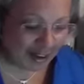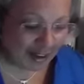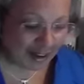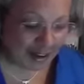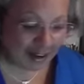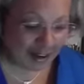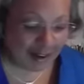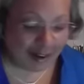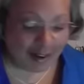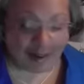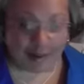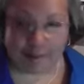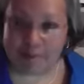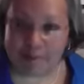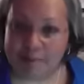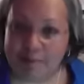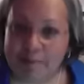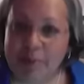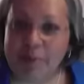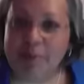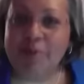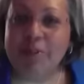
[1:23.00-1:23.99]
Um,
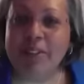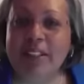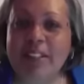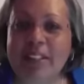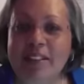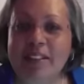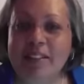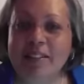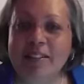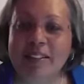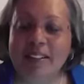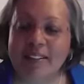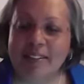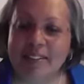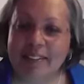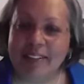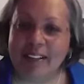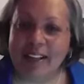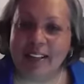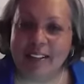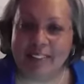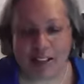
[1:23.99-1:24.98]
but really,
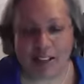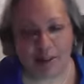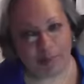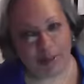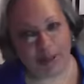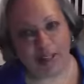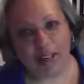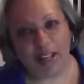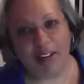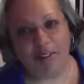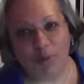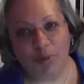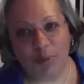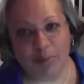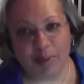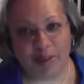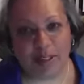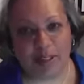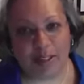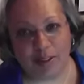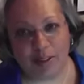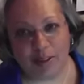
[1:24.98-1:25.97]
I think my life would
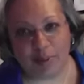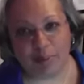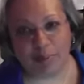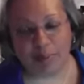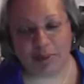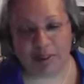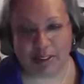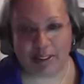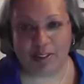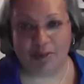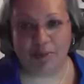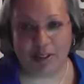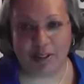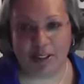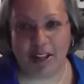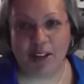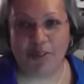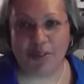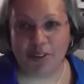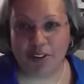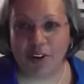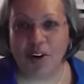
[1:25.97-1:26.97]
be incomplete
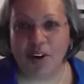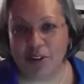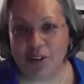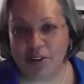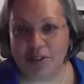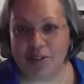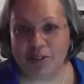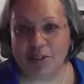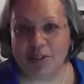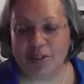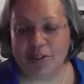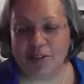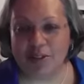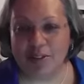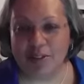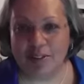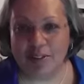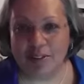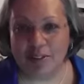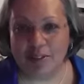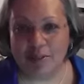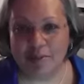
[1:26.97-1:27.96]
without the arts.
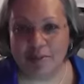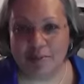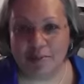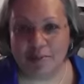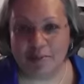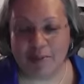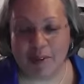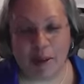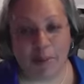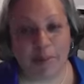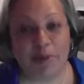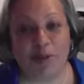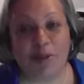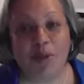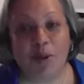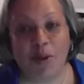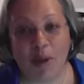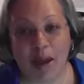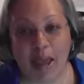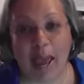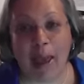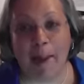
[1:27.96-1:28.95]
I'm
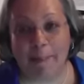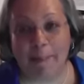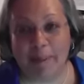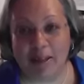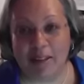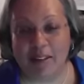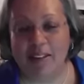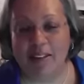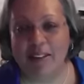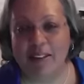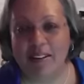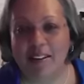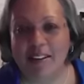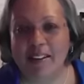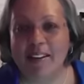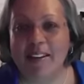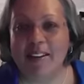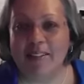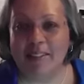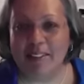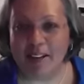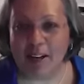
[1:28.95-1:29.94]
so happy
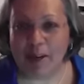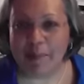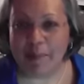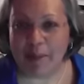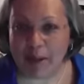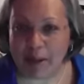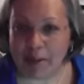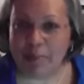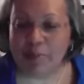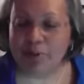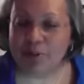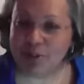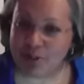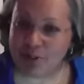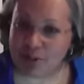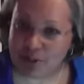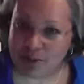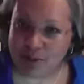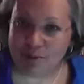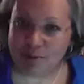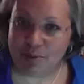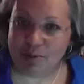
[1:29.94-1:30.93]
that I'm able to
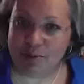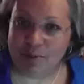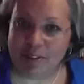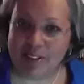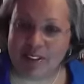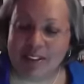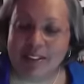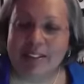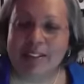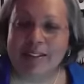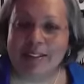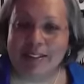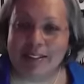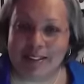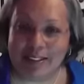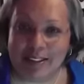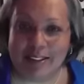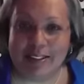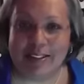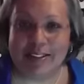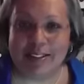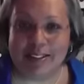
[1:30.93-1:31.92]
do the
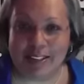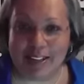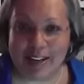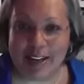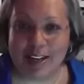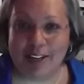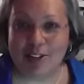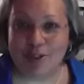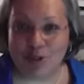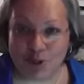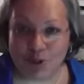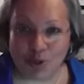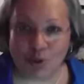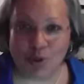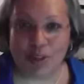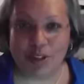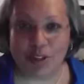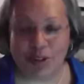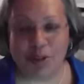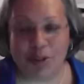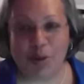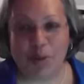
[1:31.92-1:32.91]
things that I enjoy
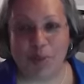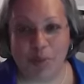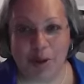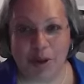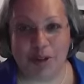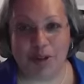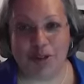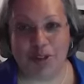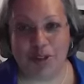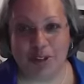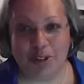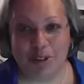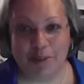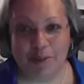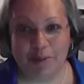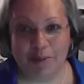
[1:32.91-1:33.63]
so much.